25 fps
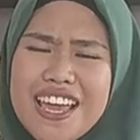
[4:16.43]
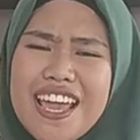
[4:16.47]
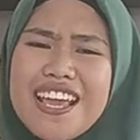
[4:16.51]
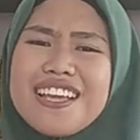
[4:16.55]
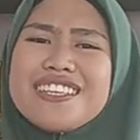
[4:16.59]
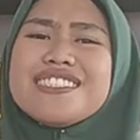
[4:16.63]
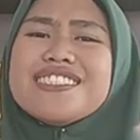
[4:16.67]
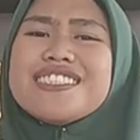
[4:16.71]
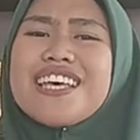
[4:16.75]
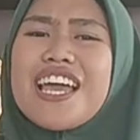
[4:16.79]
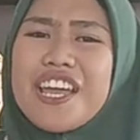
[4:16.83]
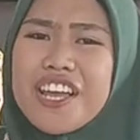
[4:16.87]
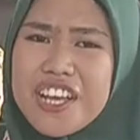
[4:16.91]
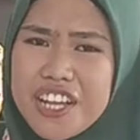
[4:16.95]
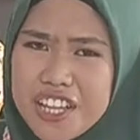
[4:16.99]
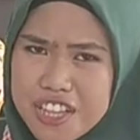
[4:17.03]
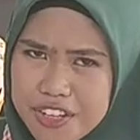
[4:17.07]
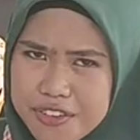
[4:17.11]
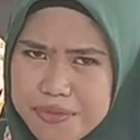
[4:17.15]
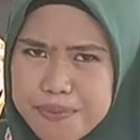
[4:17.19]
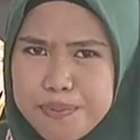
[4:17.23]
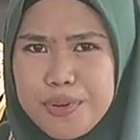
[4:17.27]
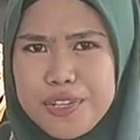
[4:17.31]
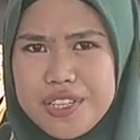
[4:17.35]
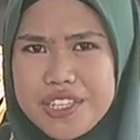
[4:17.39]
a cycle
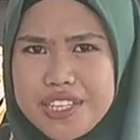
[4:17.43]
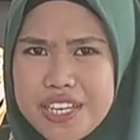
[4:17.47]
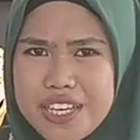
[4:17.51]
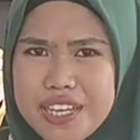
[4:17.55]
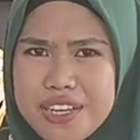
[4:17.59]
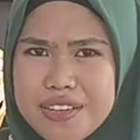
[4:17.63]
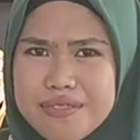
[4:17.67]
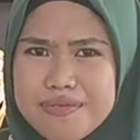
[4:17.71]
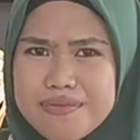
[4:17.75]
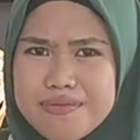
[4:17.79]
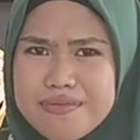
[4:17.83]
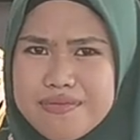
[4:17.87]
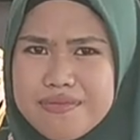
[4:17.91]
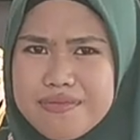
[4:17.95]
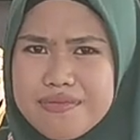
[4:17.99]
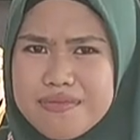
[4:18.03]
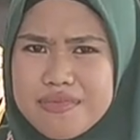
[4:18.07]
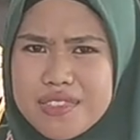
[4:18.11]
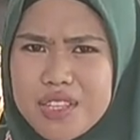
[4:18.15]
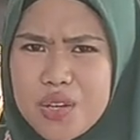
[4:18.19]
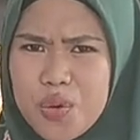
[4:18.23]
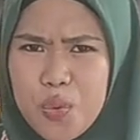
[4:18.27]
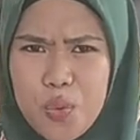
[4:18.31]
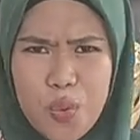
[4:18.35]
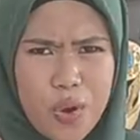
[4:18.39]
of bullying.
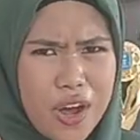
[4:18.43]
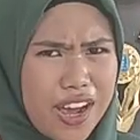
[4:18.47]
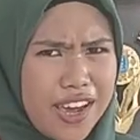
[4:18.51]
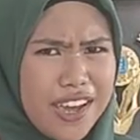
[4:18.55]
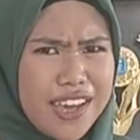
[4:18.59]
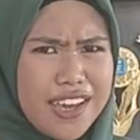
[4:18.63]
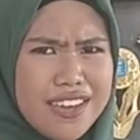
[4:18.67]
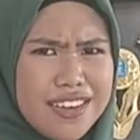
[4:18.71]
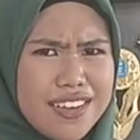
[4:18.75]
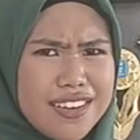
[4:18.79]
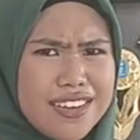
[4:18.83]
Why?